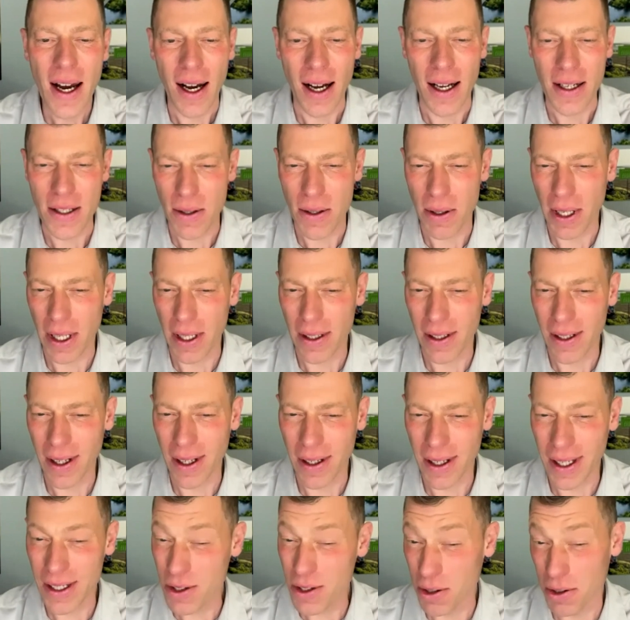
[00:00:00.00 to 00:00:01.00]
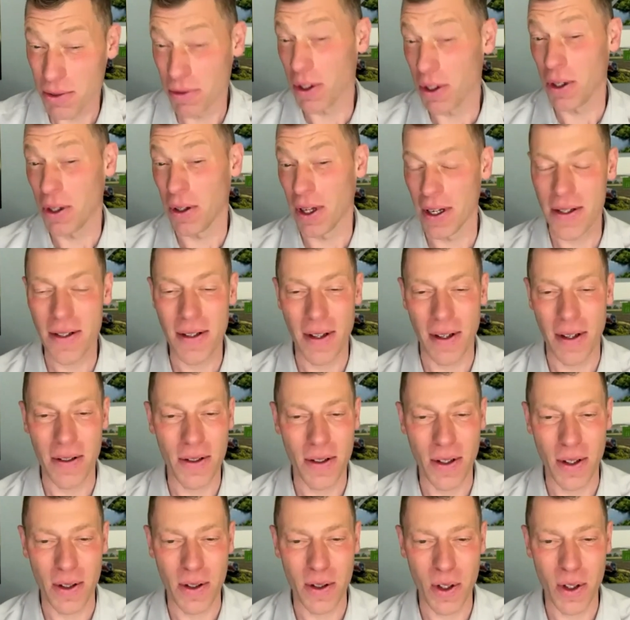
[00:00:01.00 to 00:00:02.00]
Uh, so I'll, I'll get to a few of those.
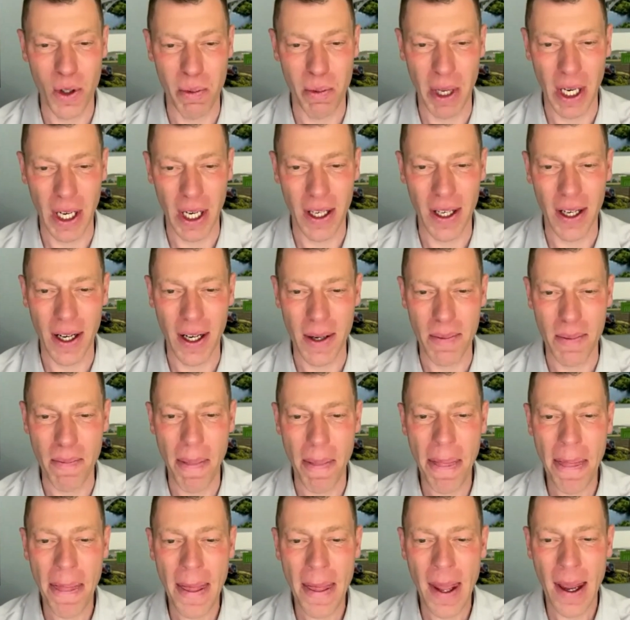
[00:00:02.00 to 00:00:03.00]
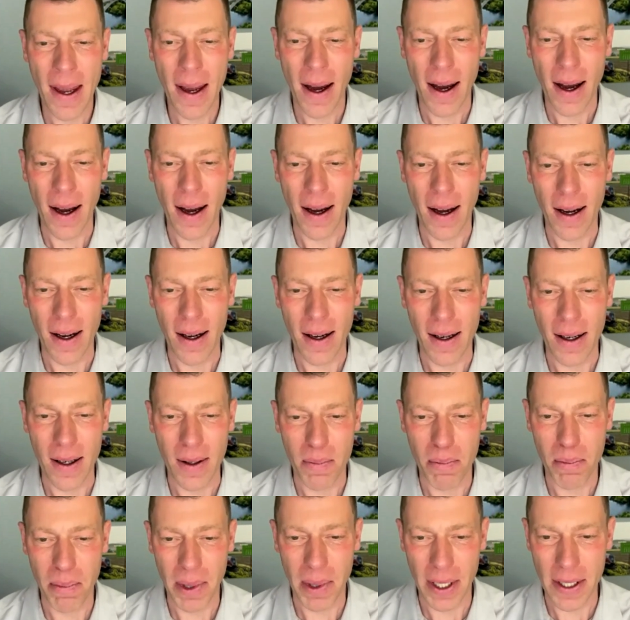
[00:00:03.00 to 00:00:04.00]
There's there's too many. Um,
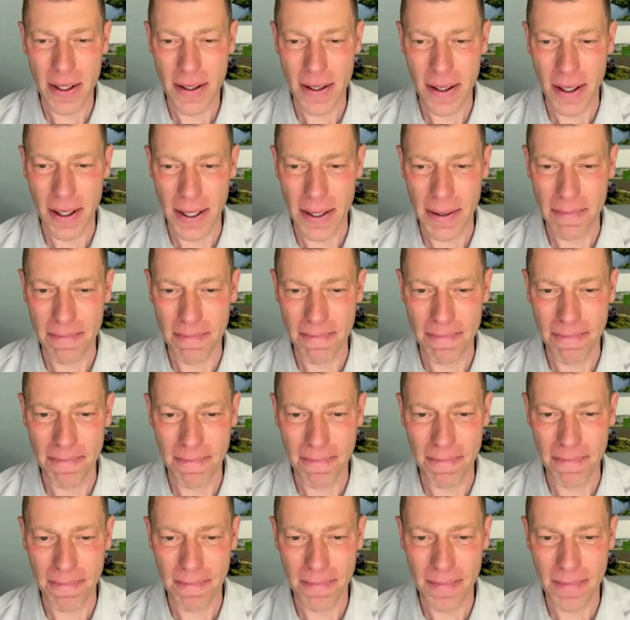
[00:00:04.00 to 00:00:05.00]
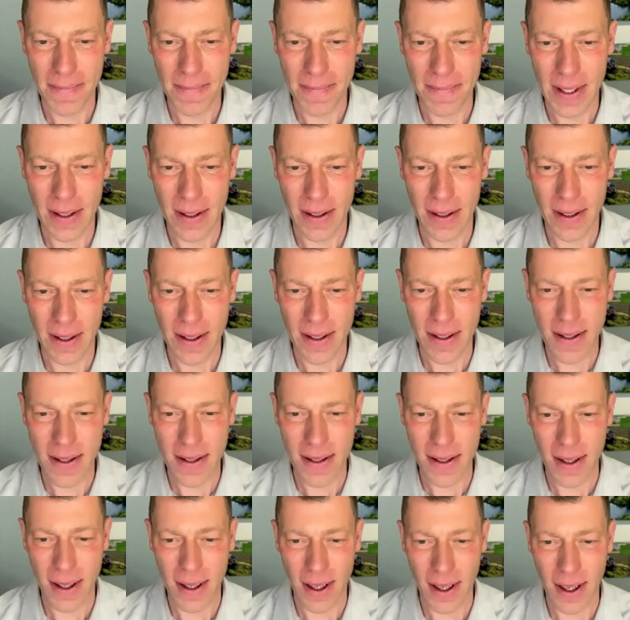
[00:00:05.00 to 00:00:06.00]
uh, but um, let's
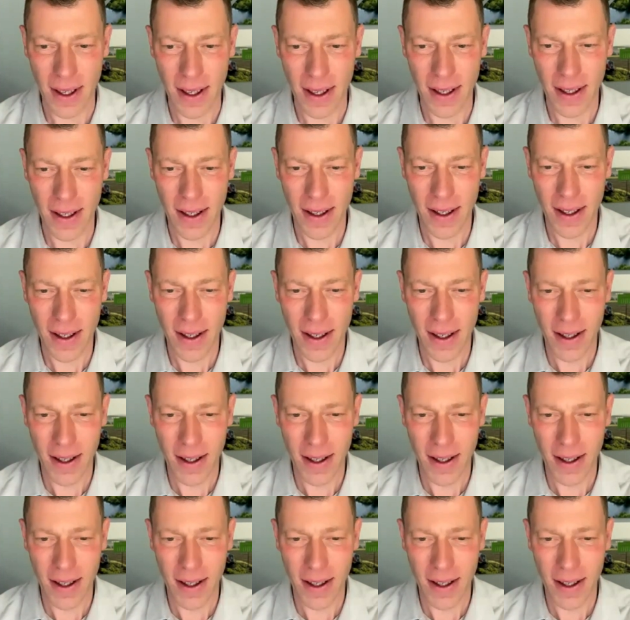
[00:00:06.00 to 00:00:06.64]
see.